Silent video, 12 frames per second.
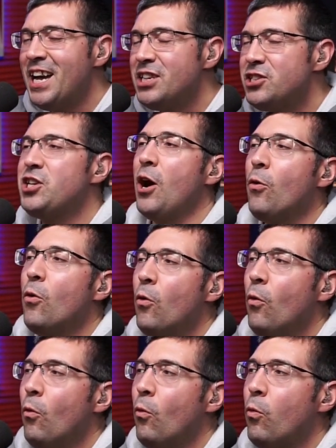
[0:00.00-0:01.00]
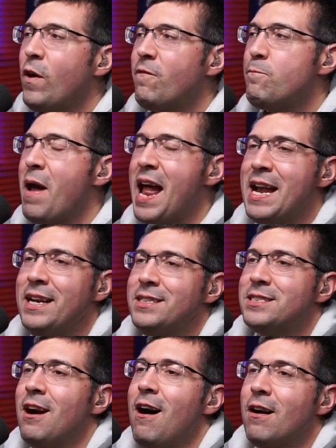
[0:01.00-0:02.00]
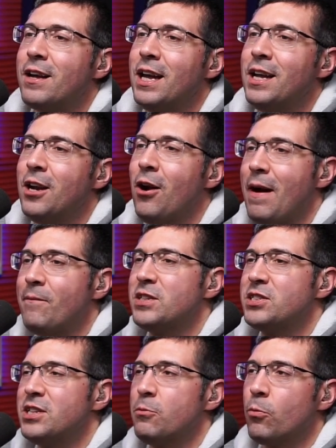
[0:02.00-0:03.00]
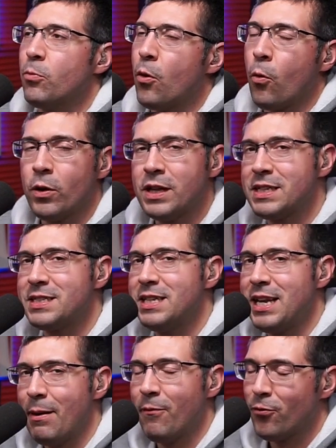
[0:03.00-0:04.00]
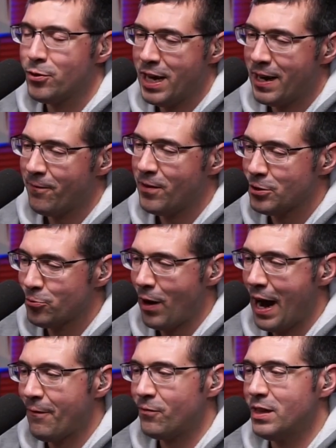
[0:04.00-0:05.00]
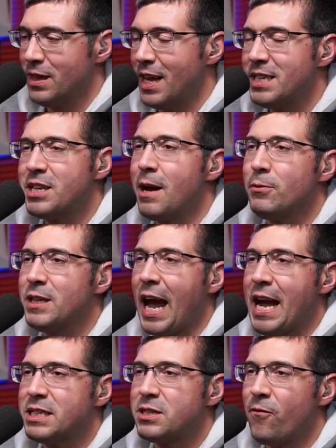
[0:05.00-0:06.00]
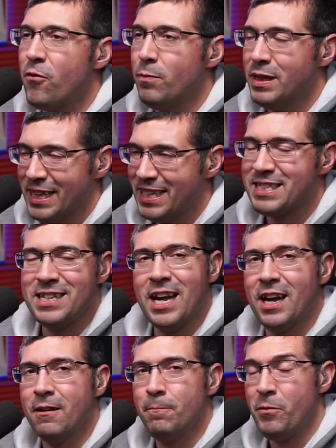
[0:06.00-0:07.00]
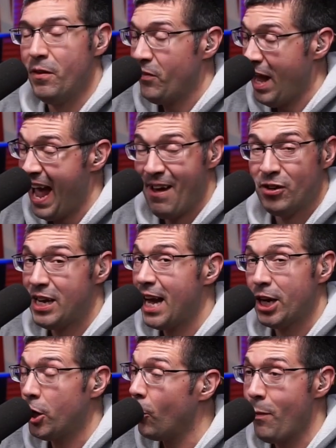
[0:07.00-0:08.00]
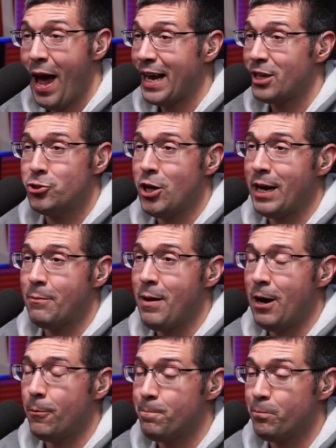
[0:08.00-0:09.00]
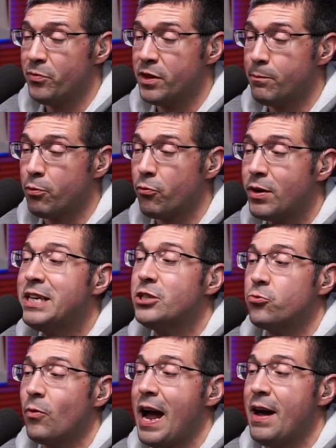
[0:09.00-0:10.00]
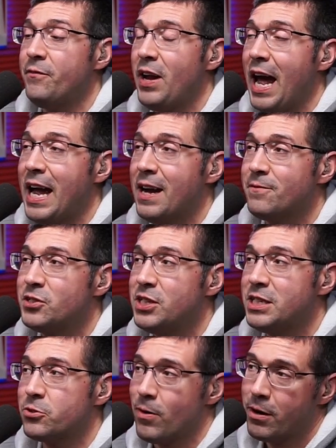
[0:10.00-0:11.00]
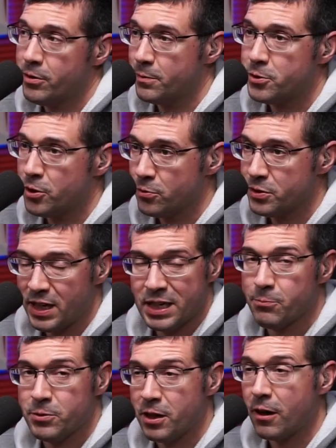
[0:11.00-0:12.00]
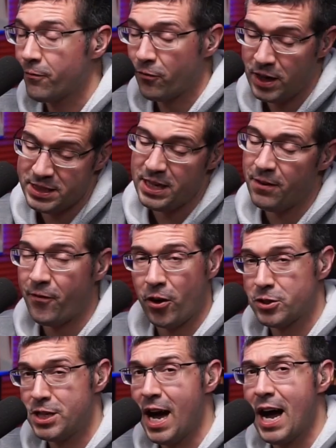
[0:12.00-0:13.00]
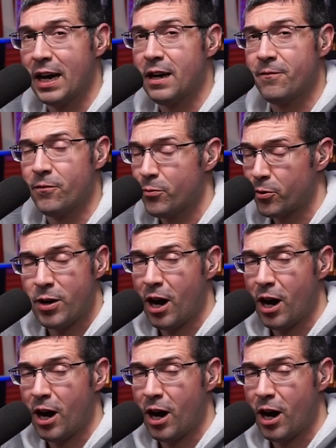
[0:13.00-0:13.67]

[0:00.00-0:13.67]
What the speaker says: So we've been talking, obviously we're recording this the day before the NFL draft. In the last couple days, if you've been listening, if you haven't yet, go back and check them out. The pre-draft AFC's roundup shows that I did with our friends Alfar Tiaga from 3